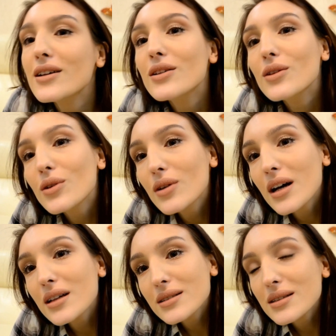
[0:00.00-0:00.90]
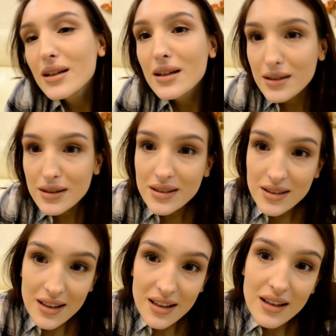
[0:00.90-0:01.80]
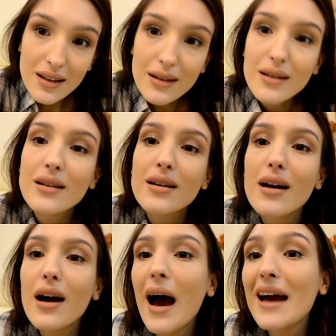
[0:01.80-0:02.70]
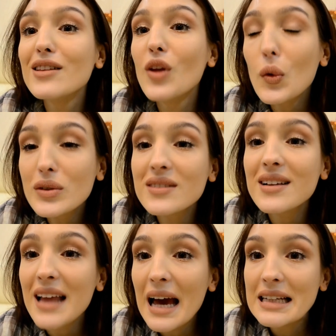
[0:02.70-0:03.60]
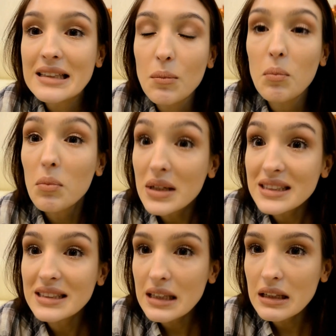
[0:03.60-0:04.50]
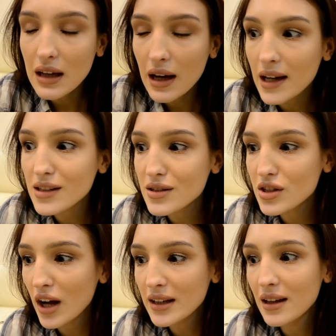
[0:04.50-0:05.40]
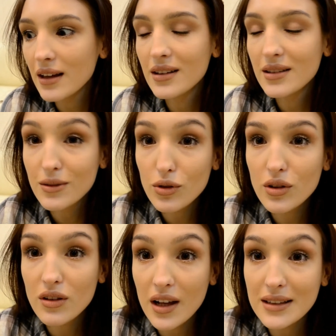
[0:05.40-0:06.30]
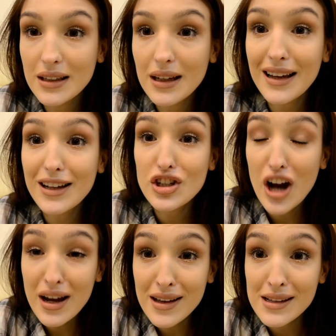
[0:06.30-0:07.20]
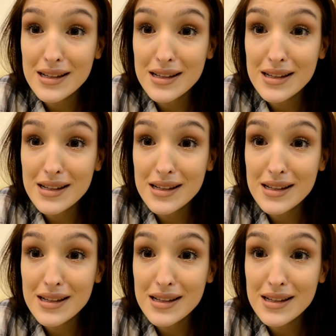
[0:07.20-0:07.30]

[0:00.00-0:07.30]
Do you guys see? I know it's a light, but still it's shining. In different lighting it shines.